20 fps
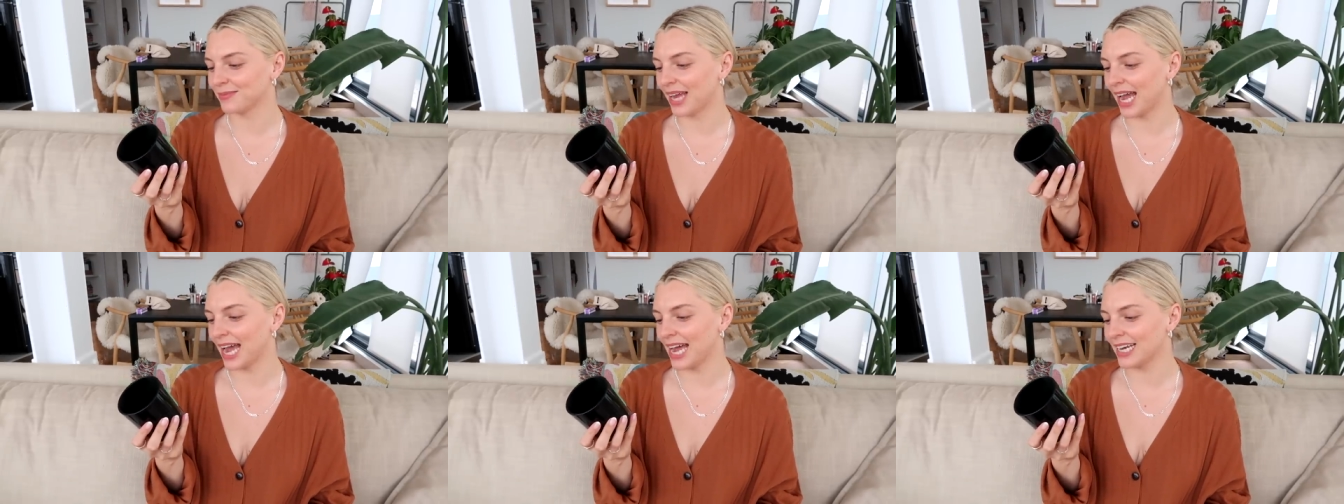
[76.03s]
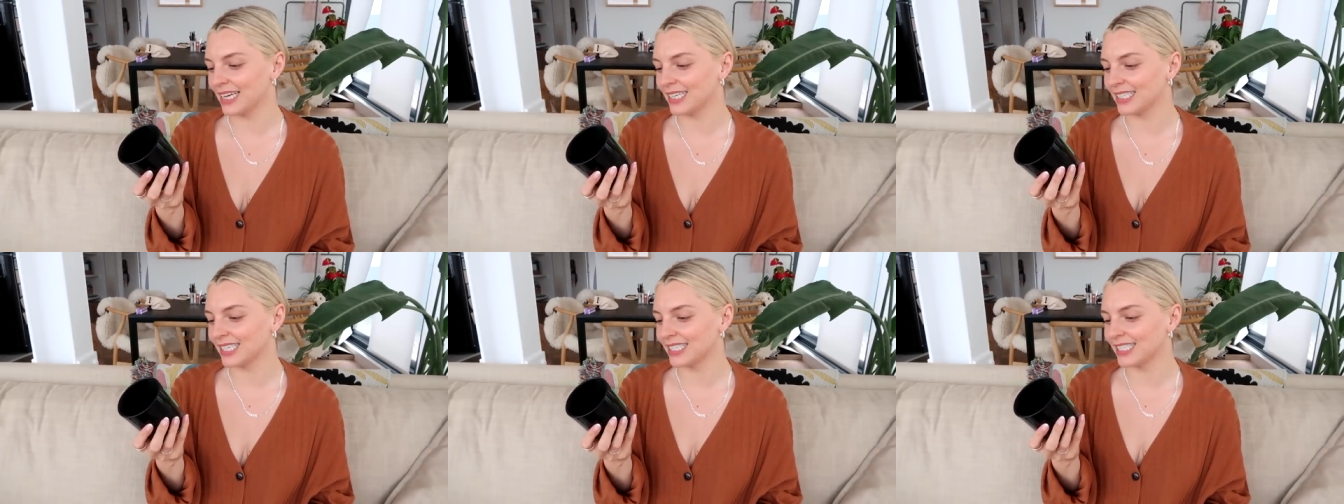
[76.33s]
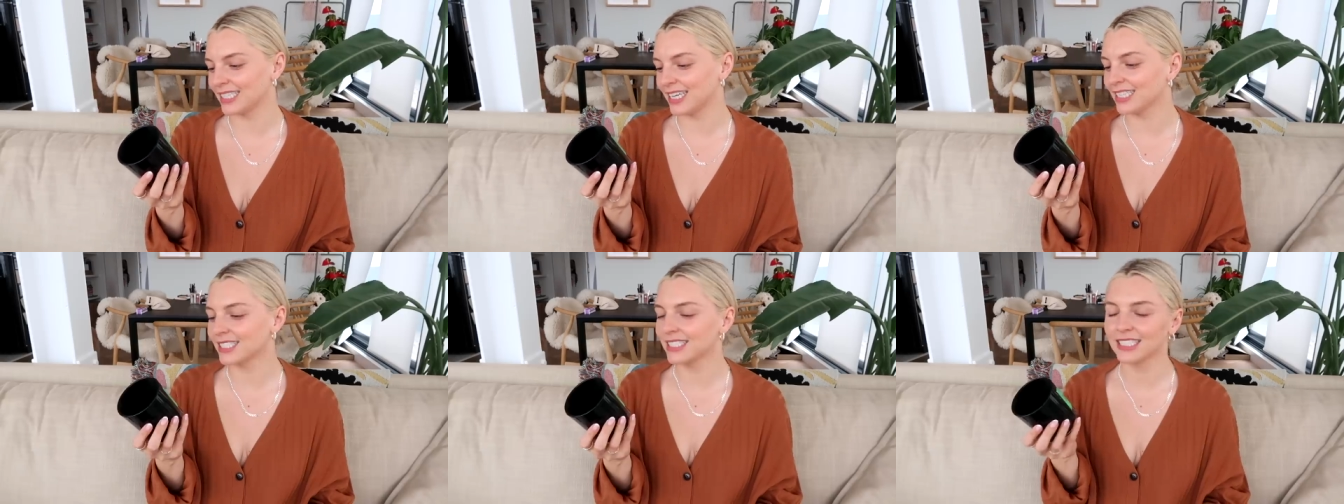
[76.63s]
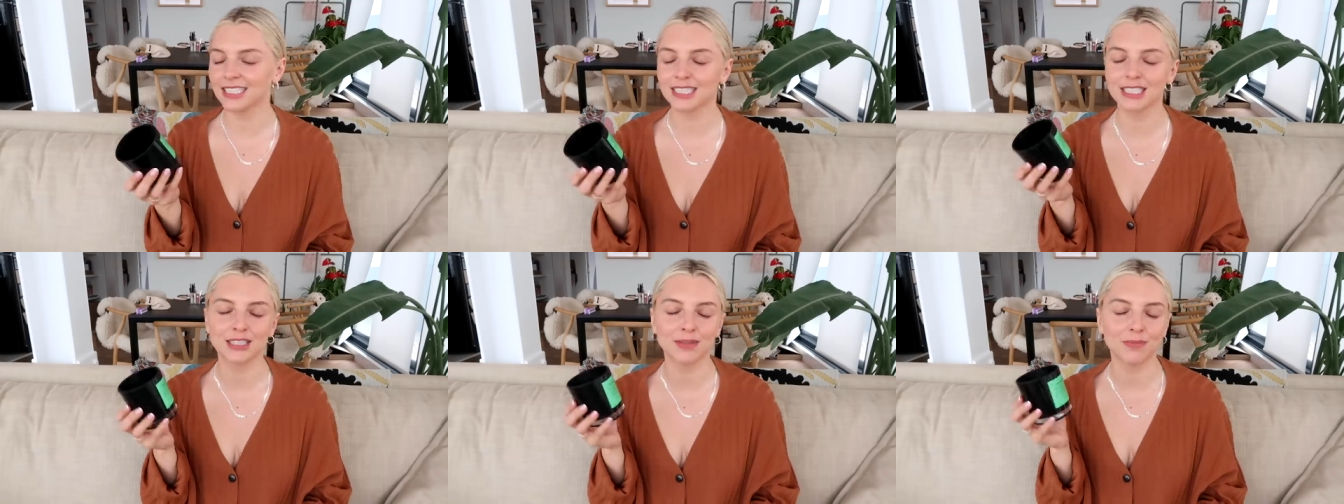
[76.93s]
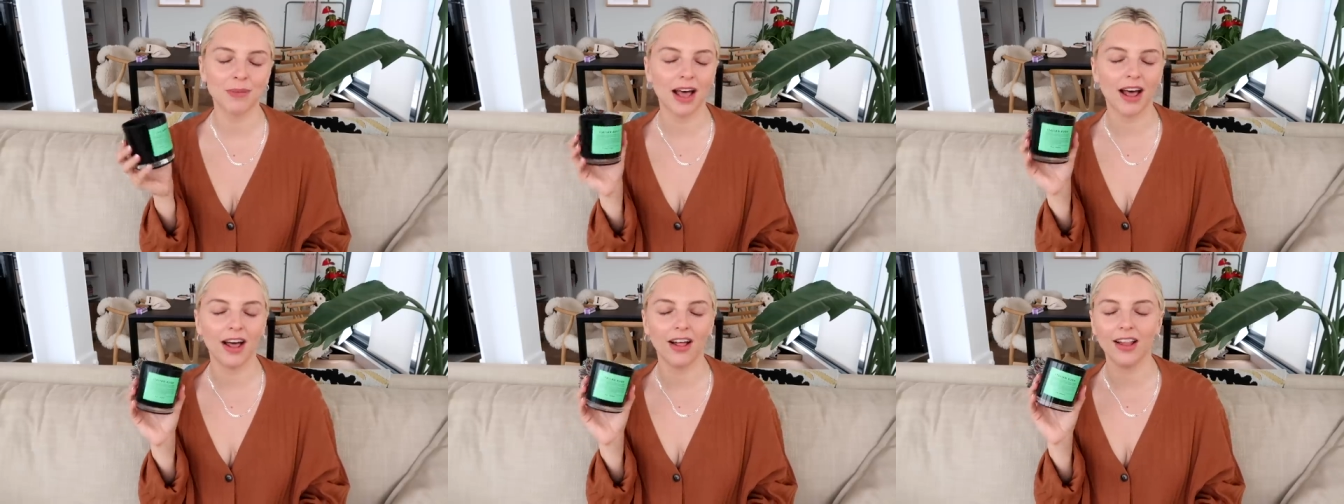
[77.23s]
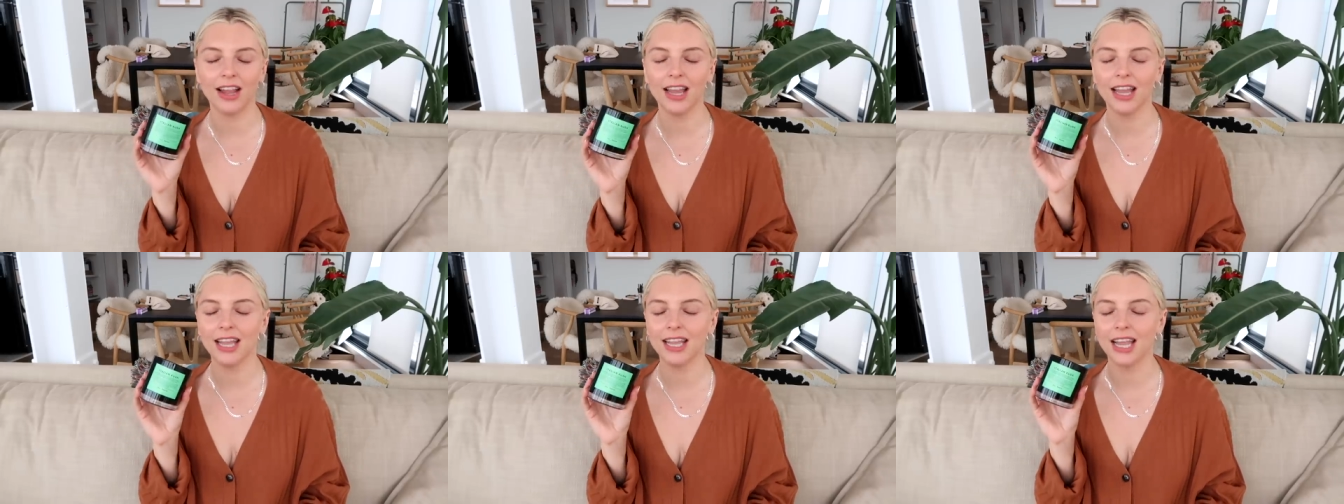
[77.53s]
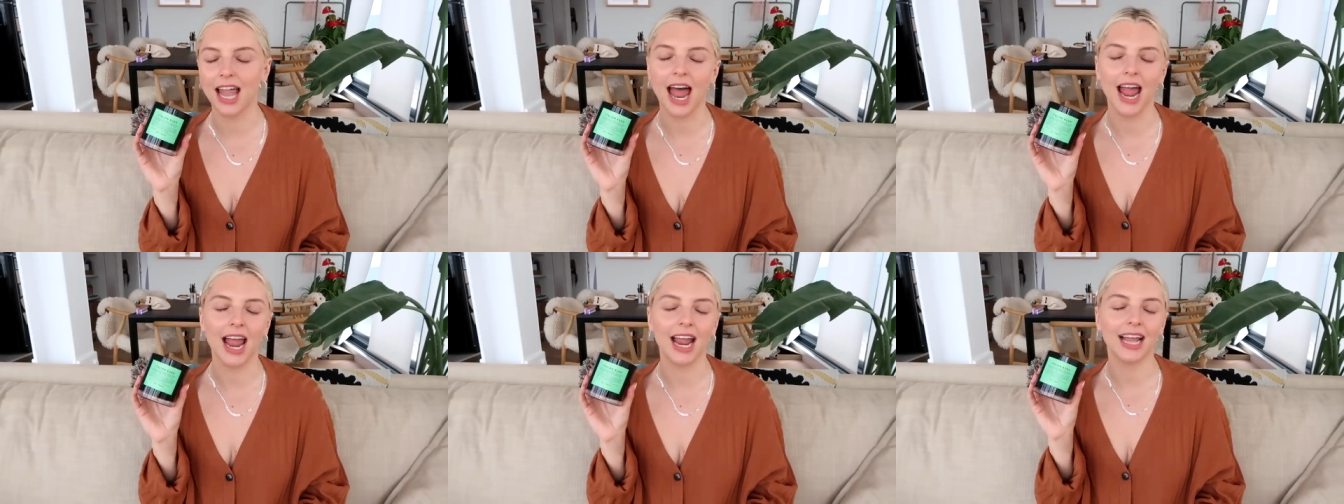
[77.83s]
And it doesn't smell
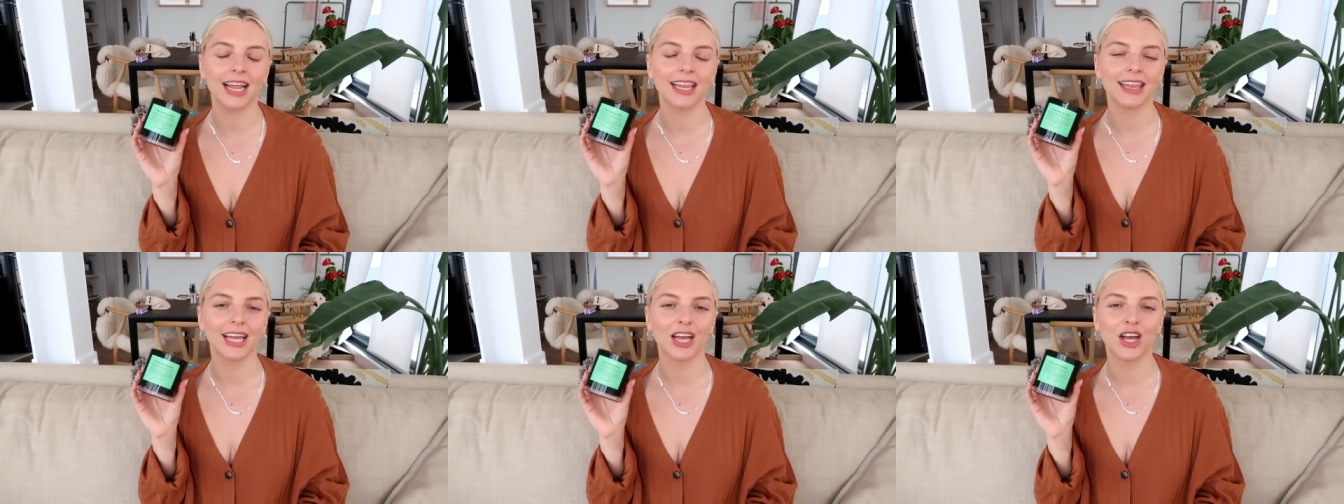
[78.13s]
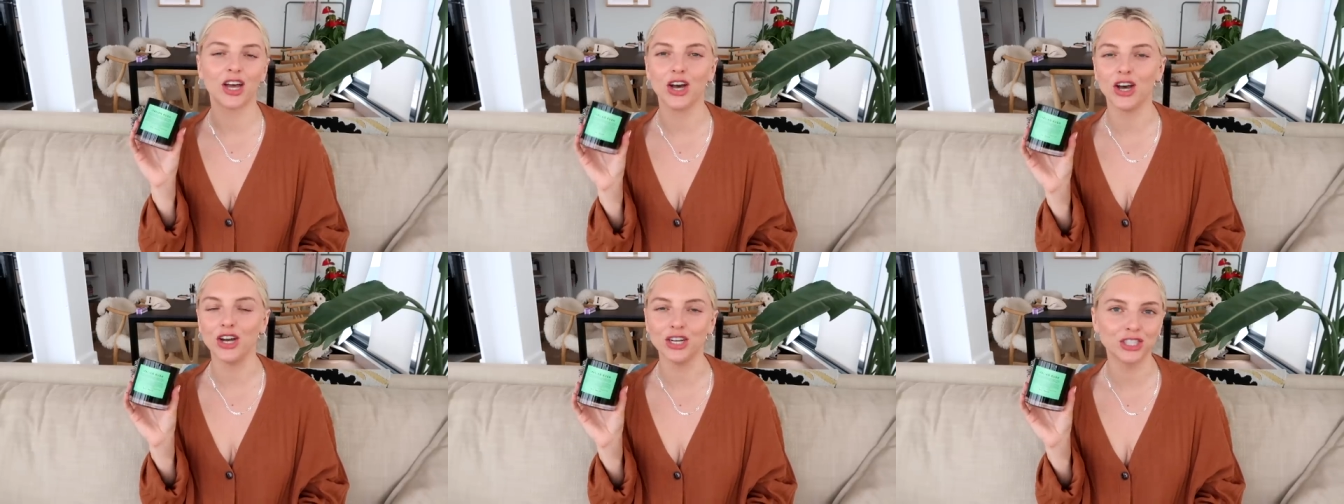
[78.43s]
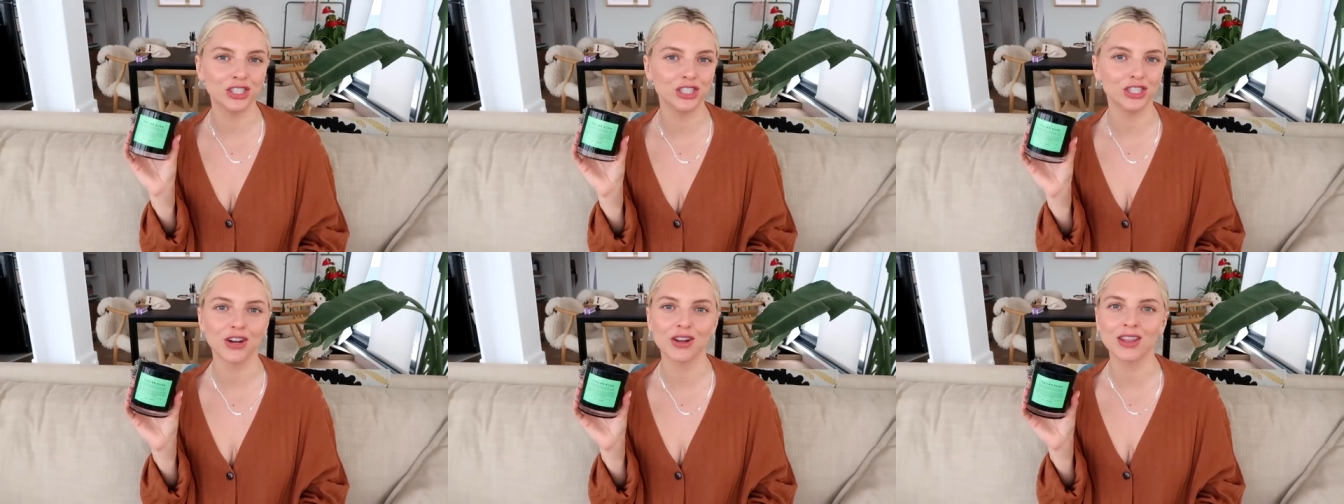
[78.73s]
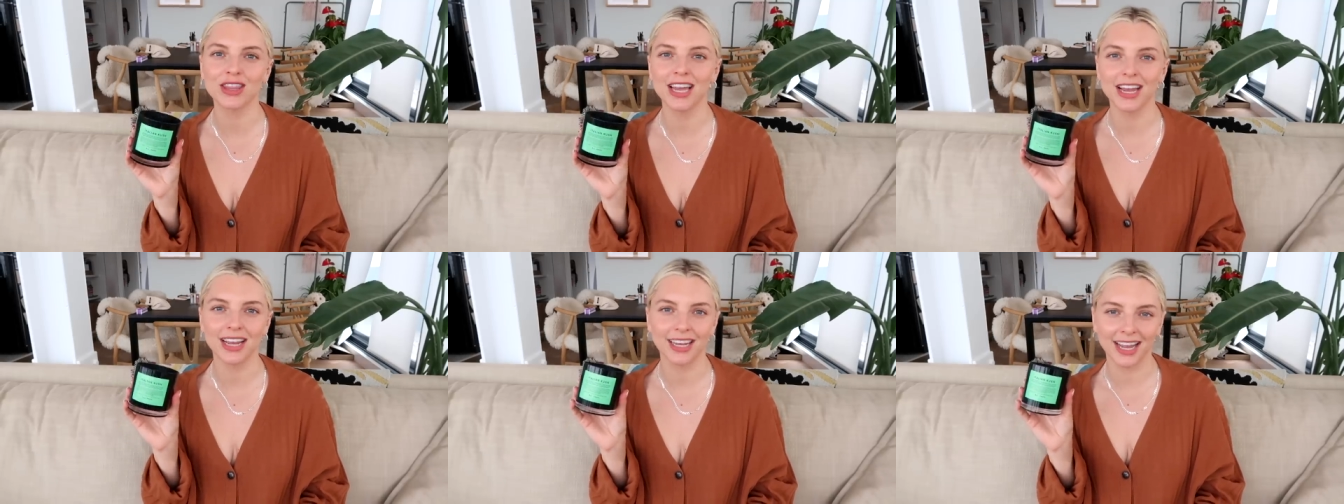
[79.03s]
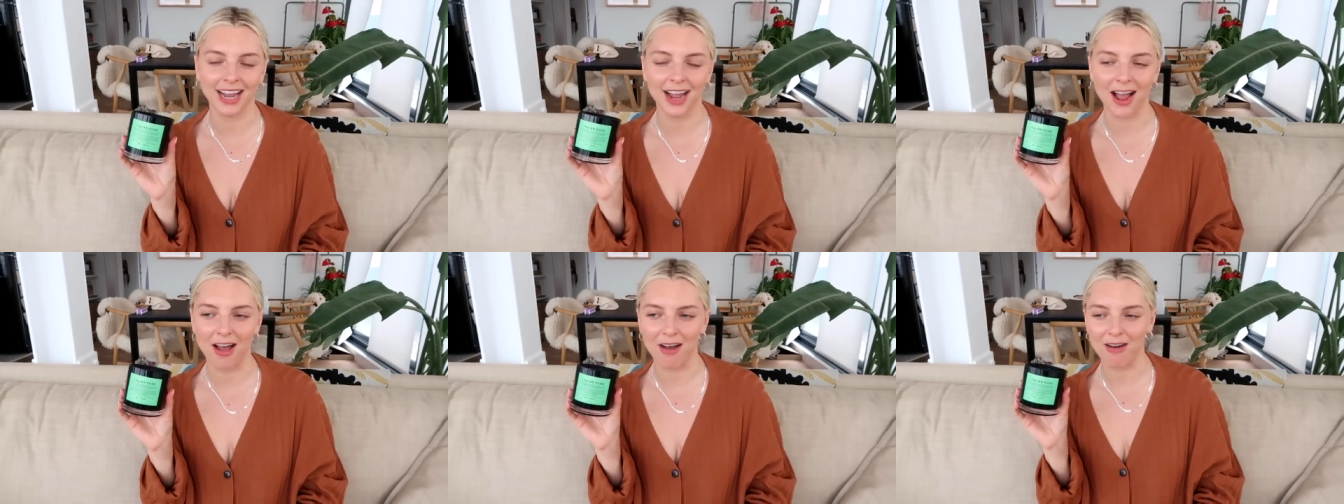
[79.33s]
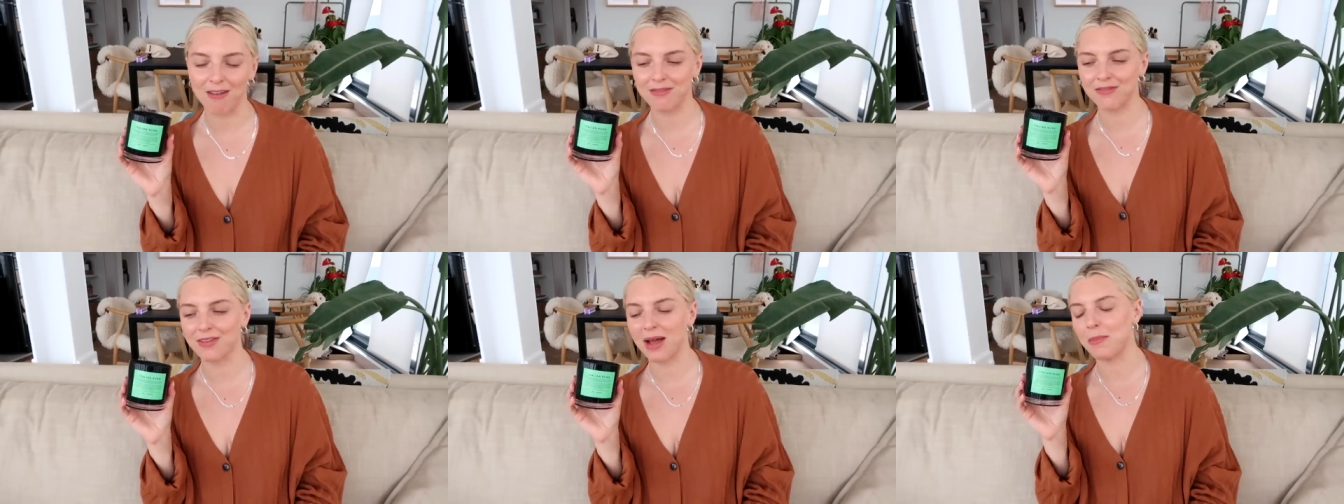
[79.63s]
like the Kush you're thinking of.